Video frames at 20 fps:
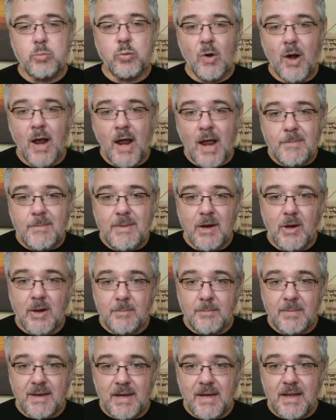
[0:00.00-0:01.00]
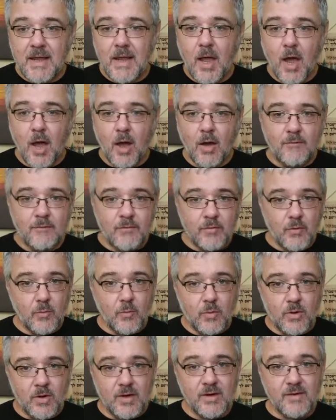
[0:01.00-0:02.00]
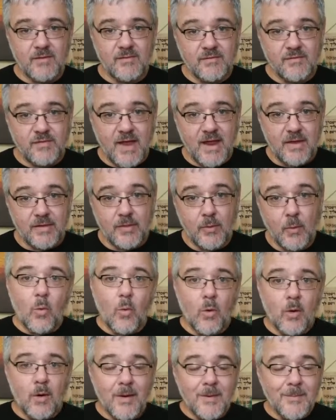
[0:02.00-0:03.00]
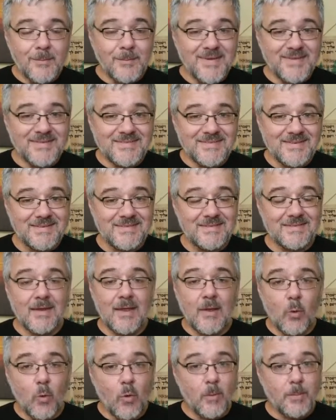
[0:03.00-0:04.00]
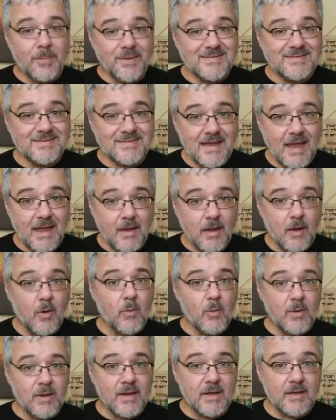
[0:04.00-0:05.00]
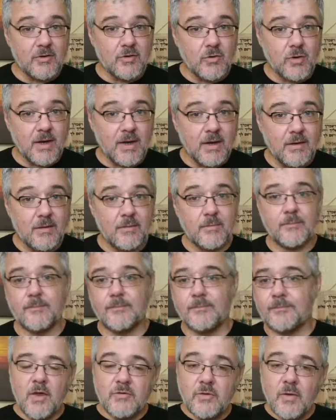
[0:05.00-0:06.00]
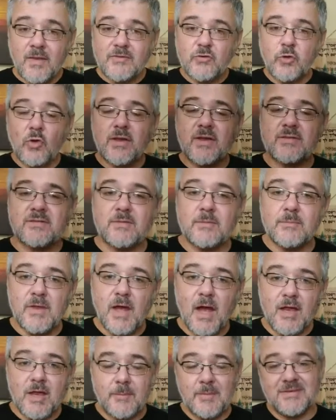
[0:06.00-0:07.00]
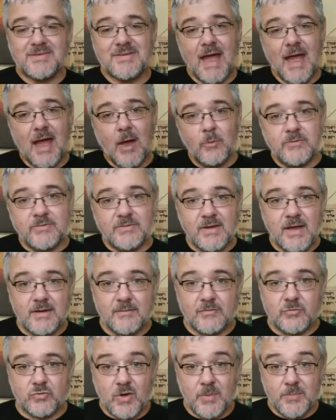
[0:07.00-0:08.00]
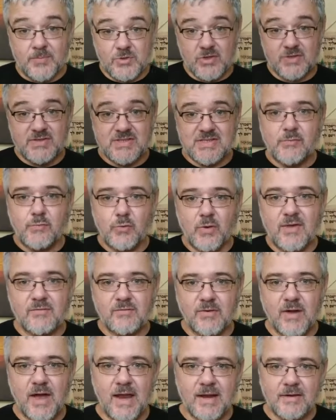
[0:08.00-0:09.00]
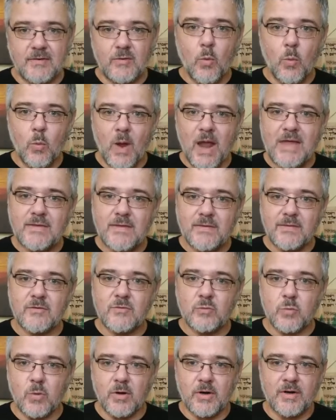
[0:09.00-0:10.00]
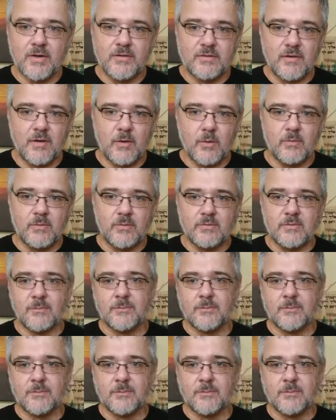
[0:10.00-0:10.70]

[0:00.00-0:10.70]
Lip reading: primary meaning of the word faith, or pistis, or pisteo in Greek. So let's look at some documents outside of Scripture and see if we can find the way that this word is used.